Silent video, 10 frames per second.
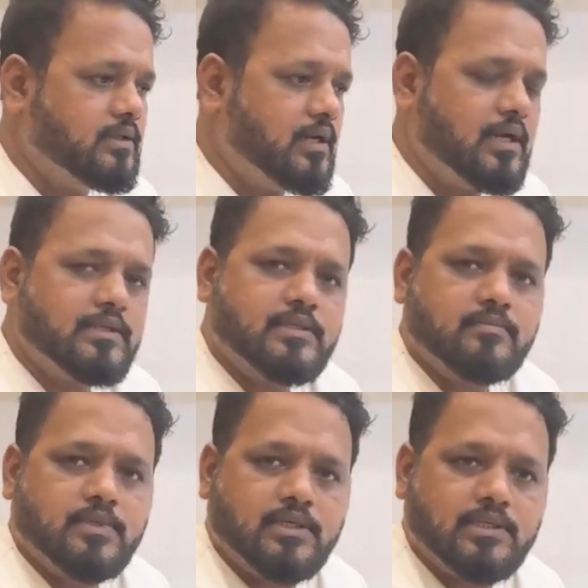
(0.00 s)
or
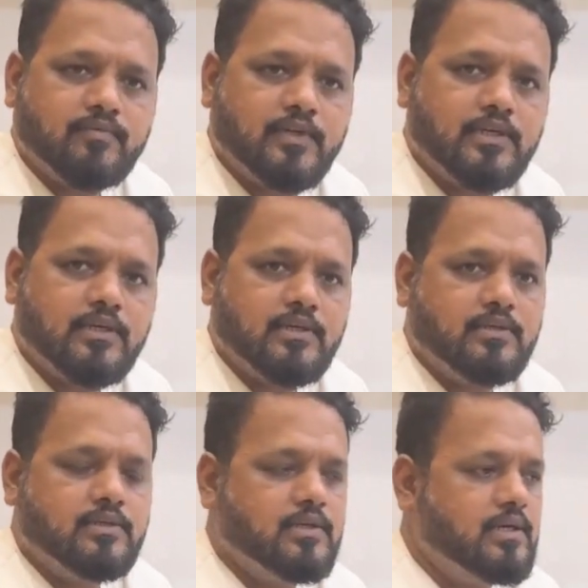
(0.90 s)
some earthquake
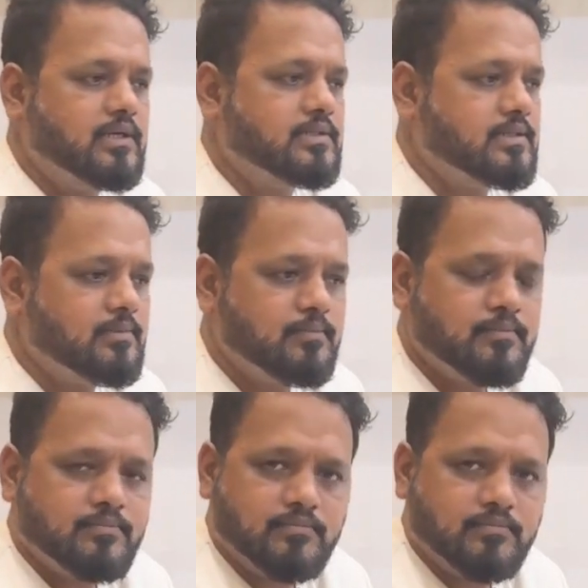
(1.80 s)
or some